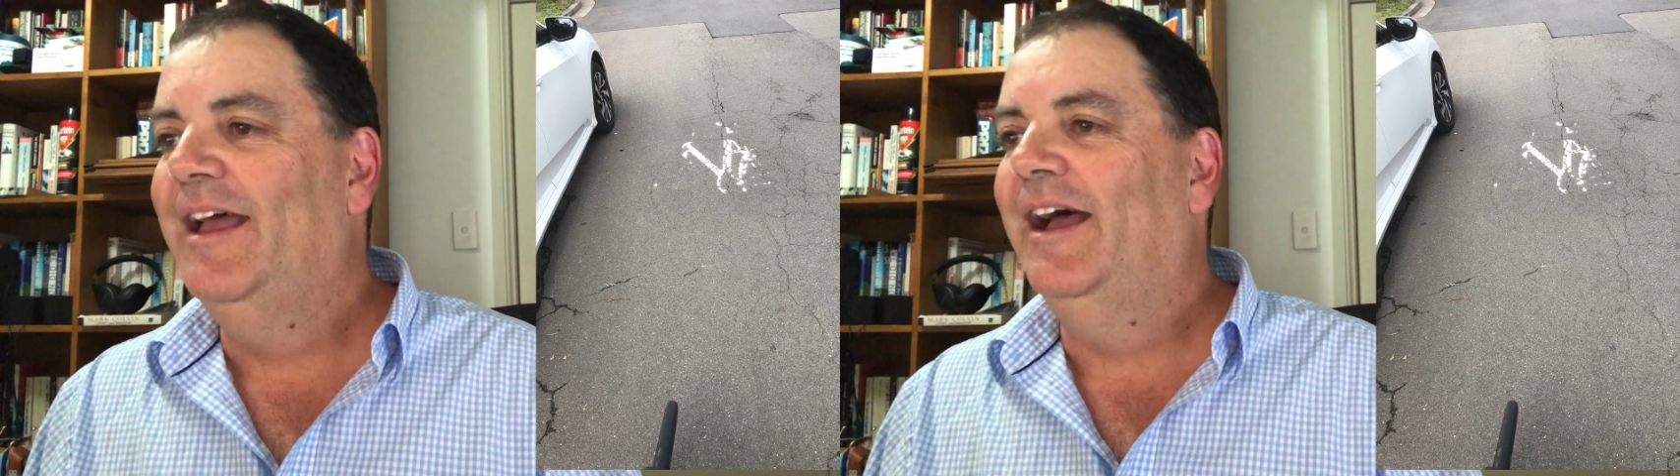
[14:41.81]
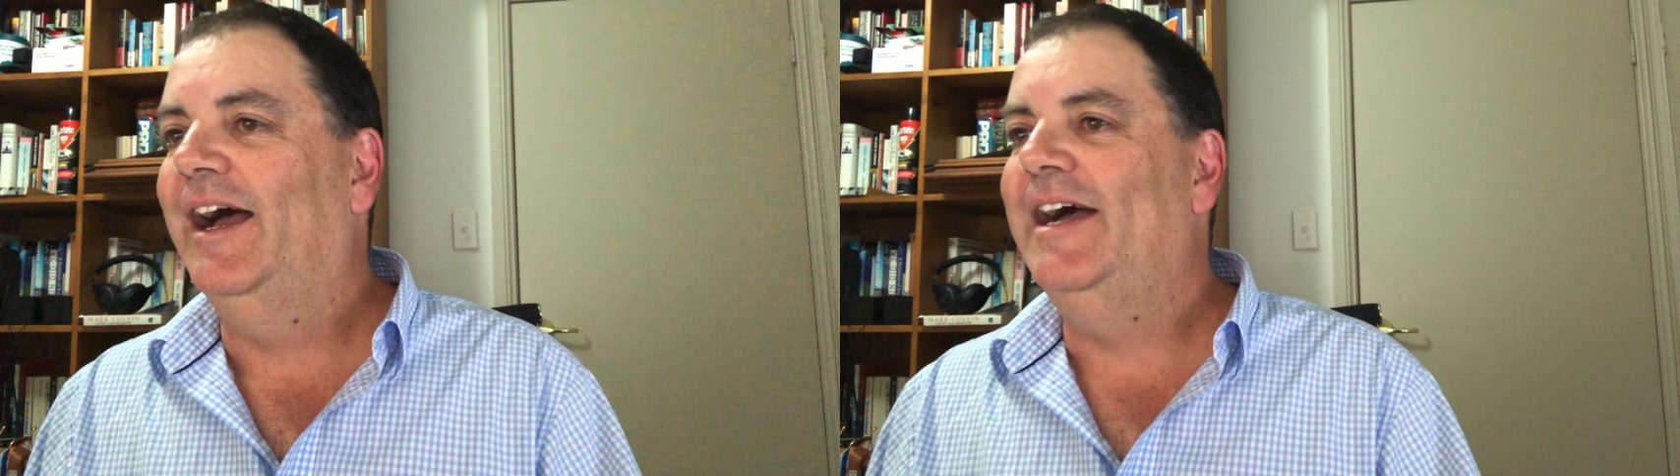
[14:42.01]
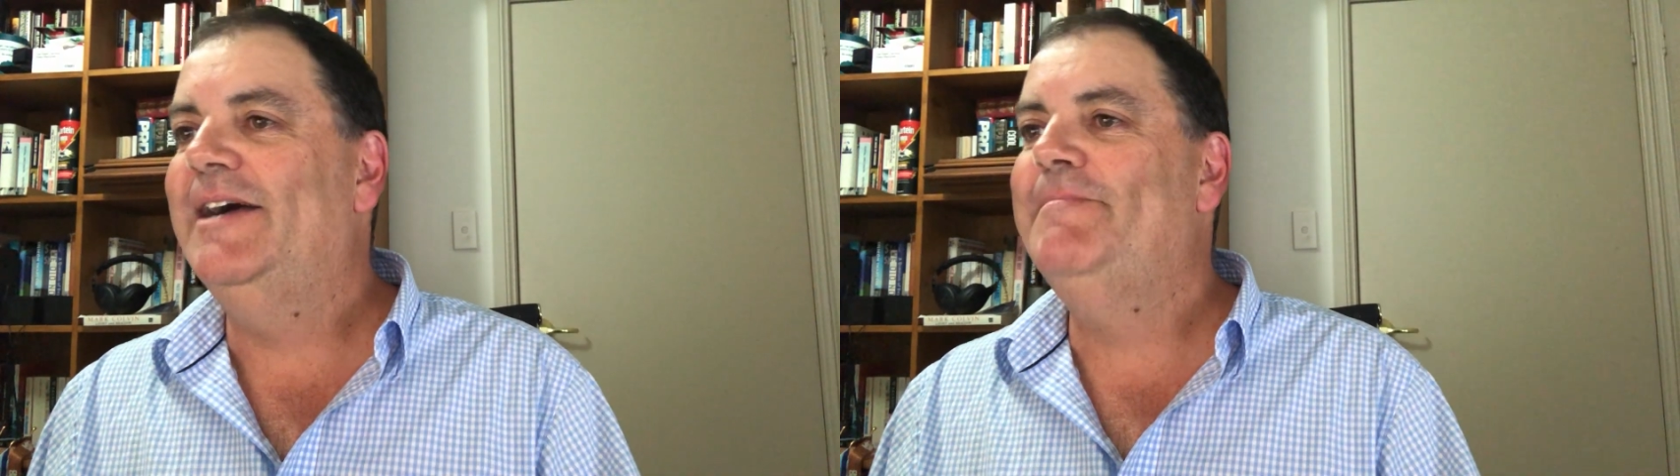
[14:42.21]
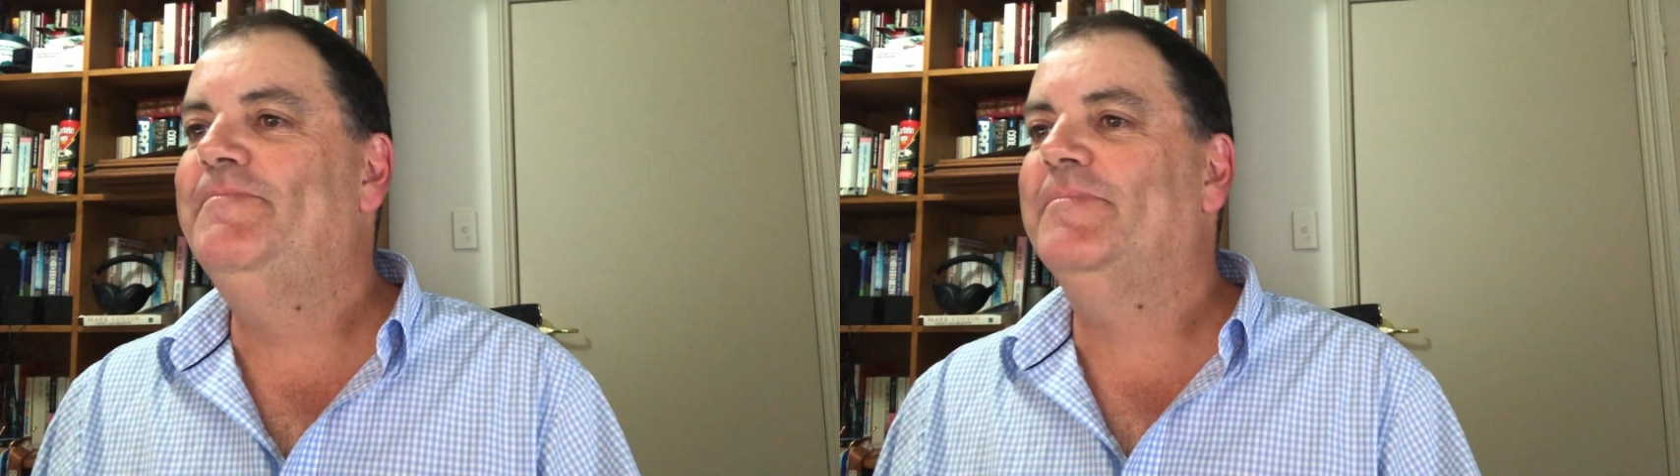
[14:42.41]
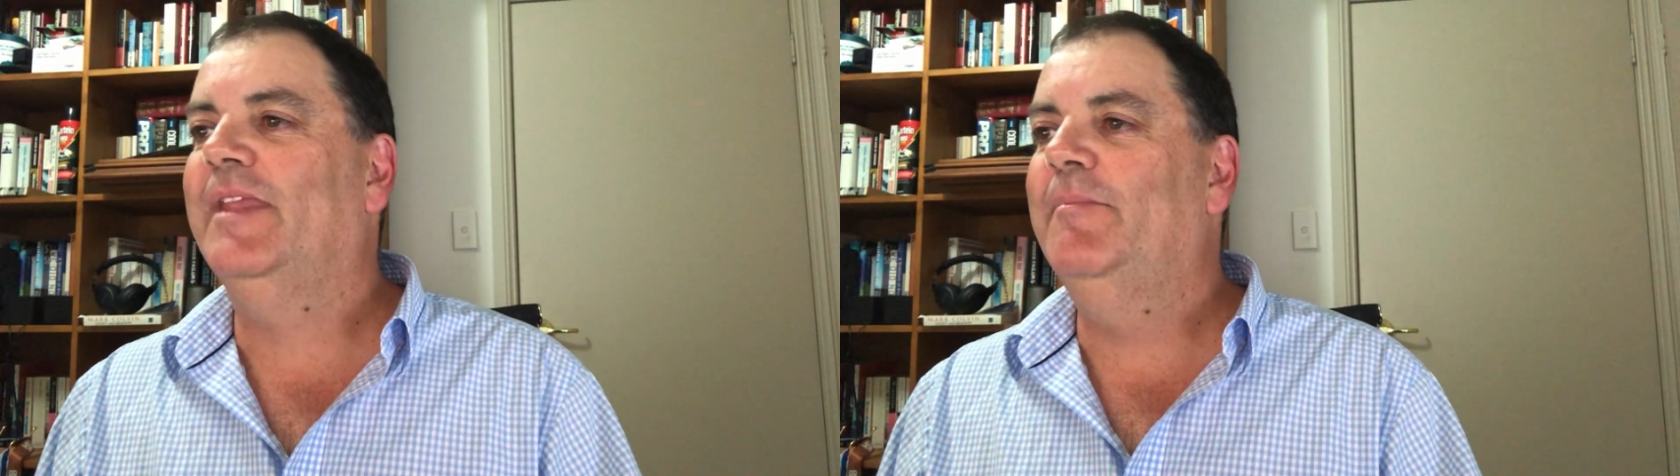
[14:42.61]

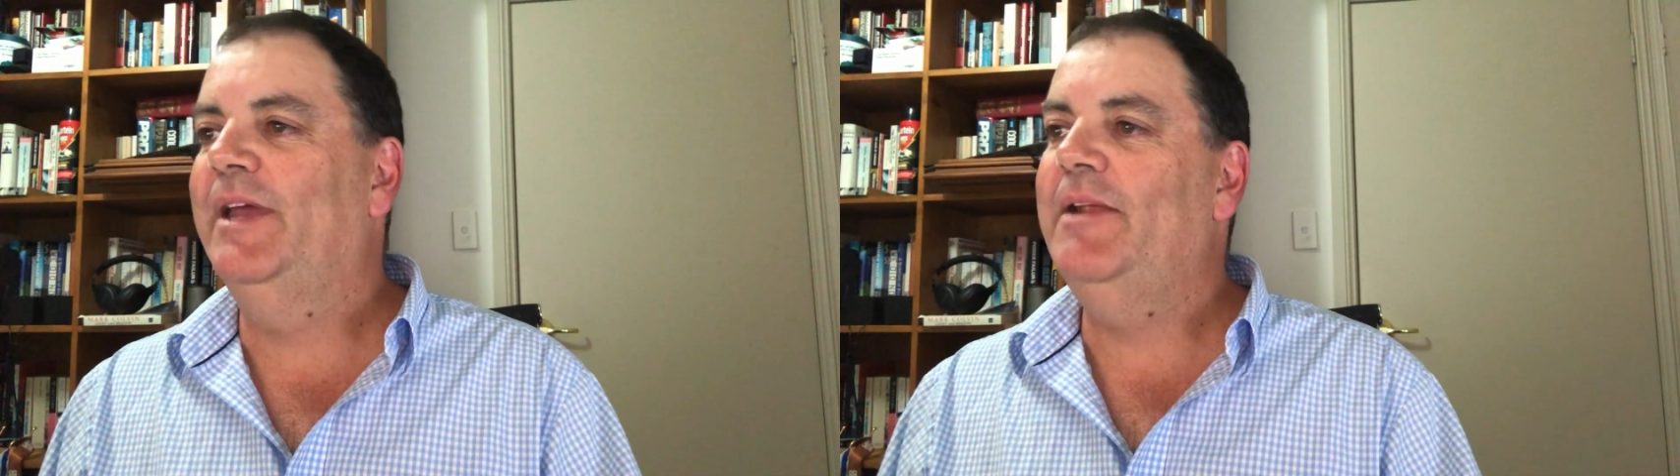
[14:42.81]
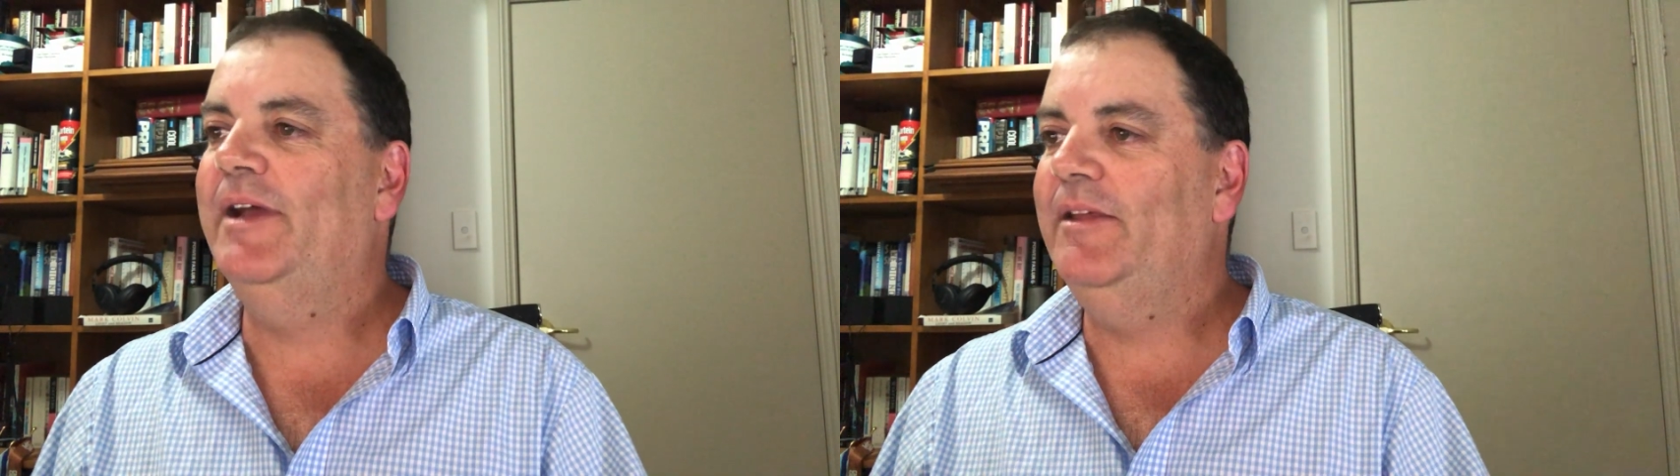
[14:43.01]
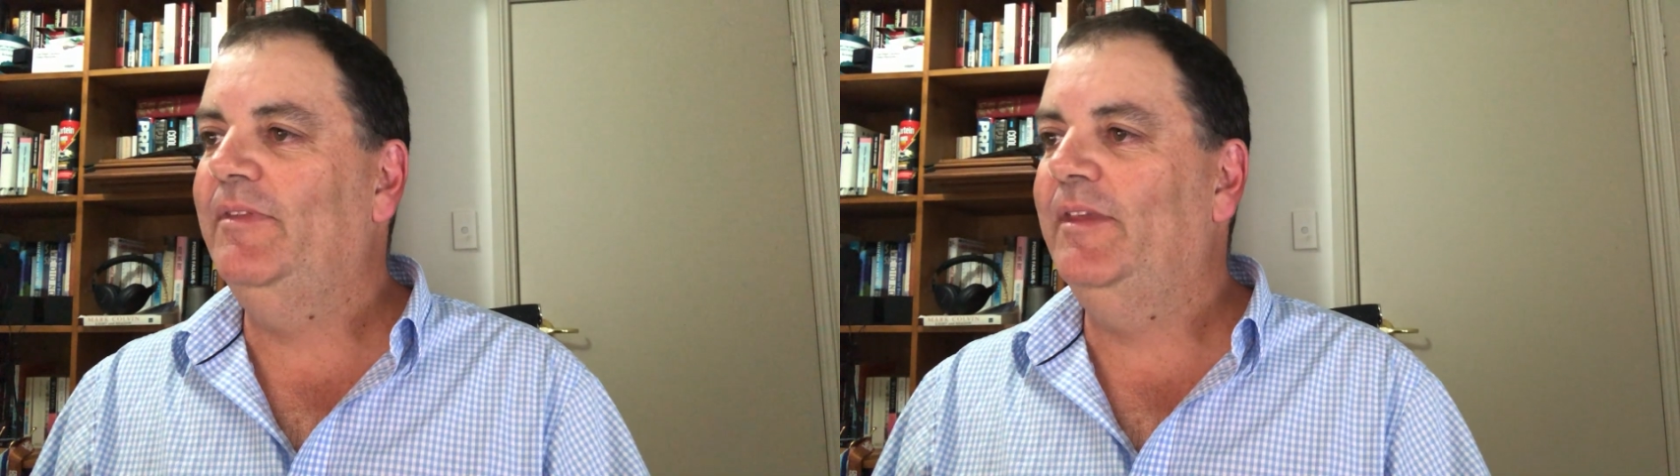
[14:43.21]
But anyway,